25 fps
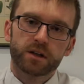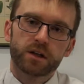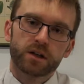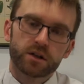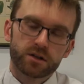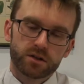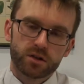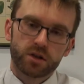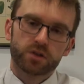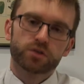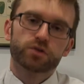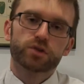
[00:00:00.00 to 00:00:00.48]

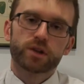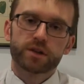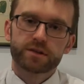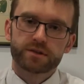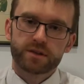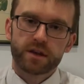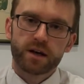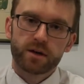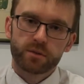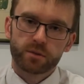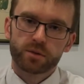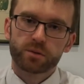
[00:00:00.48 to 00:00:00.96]
Contrast
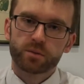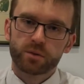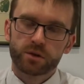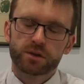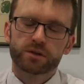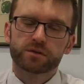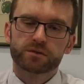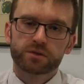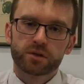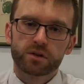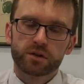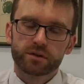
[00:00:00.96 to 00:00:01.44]
that with what
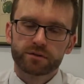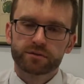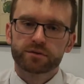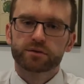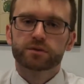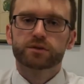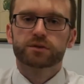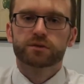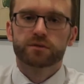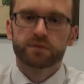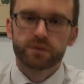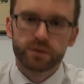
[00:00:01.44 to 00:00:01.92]
you've got in
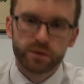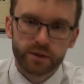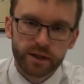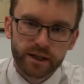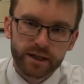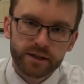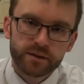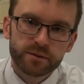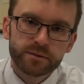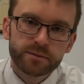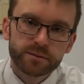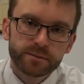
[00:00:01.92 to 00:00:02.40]
front of you
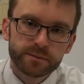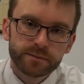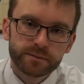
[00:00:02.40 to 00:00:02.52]
now.